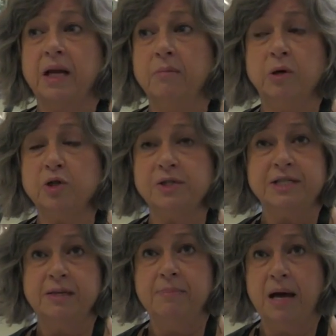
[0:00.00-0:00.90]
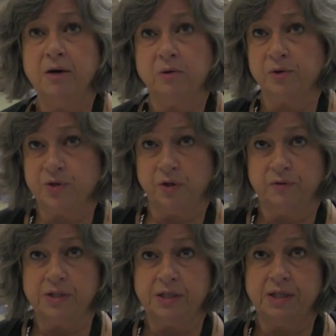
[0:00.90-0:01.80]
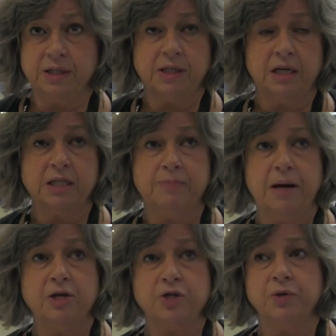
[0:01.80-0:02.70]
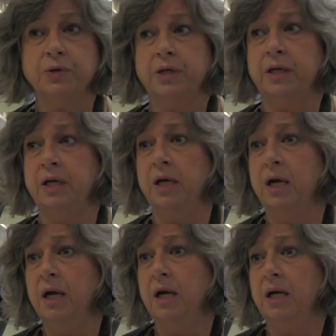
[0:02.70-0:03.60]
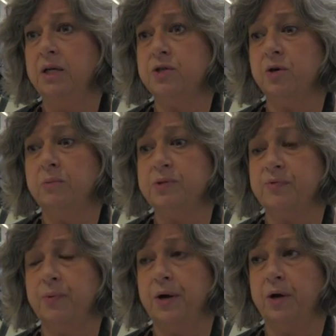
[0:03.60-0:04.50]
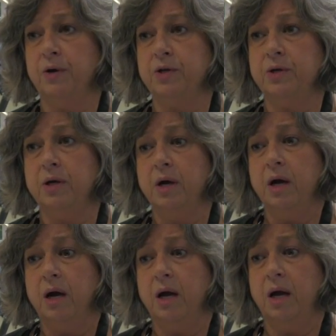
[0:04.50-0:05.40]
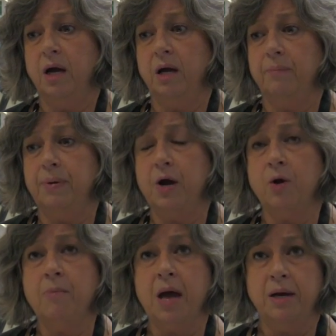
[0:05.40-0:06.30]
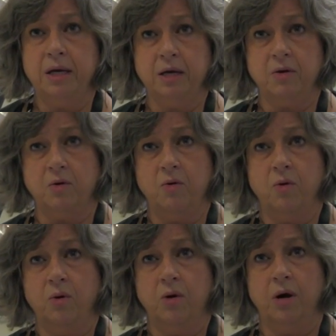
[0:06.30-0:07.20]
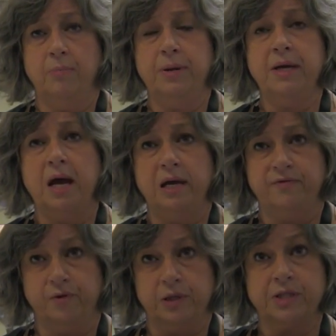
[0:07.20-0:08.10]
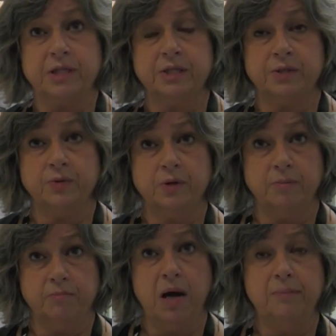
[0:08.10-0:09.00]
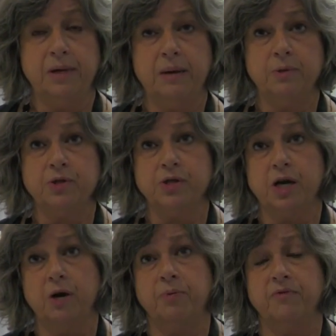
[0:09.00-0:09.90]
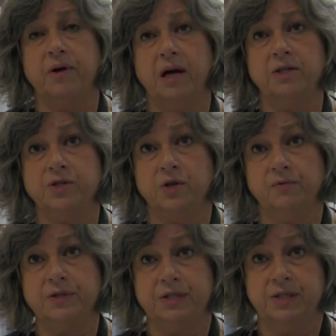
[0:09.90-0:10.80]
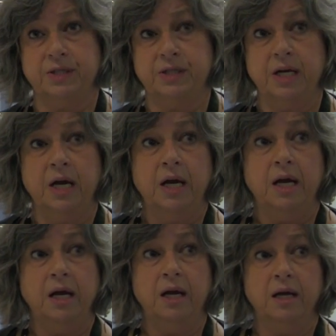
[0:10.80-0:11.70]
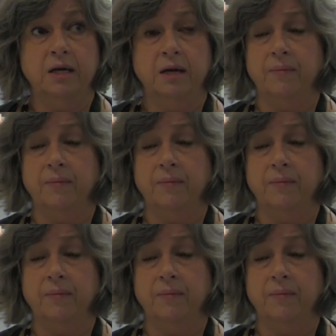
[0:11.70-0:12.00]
Emergency medical services, especially in terms of where a paramedic or a PA, for instance, might be able to go provide services in